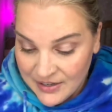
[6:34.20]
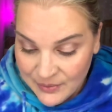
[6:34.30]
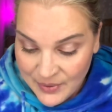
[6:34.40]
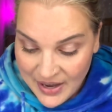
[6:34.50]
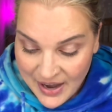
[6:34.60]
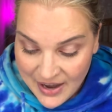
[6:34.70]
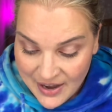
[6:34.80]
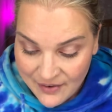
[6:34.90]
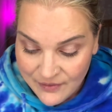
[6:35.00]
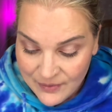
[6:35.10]
We
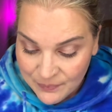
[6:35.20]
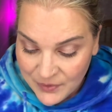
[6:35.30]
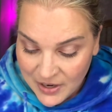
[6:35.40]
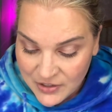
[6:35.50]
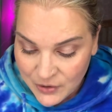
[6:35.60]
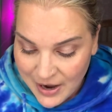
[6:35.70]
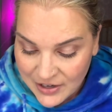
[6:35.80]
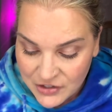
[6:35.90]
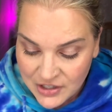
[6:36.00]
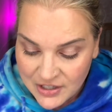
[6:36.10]
have
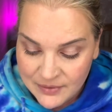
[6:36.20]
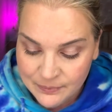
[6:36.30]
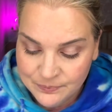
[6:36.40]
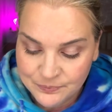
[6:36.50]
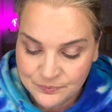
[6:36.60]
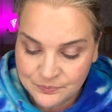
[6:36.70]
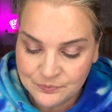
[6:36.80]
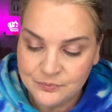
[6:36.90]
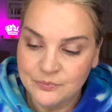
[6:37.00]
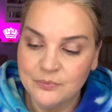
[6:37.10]
Attraction,
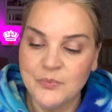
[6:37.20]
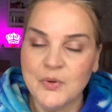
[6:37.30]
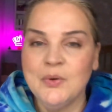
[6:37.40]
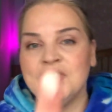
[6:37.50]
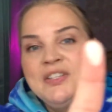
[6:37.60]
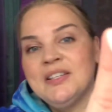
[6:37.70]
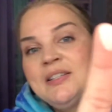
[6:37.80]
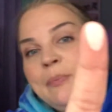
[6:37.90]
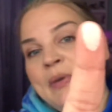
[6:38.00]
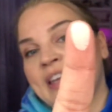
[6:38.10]
which just is
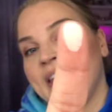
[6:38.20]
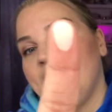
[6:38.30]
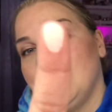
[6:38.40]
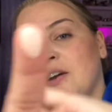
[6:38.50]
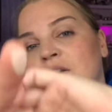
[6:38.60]
a pinky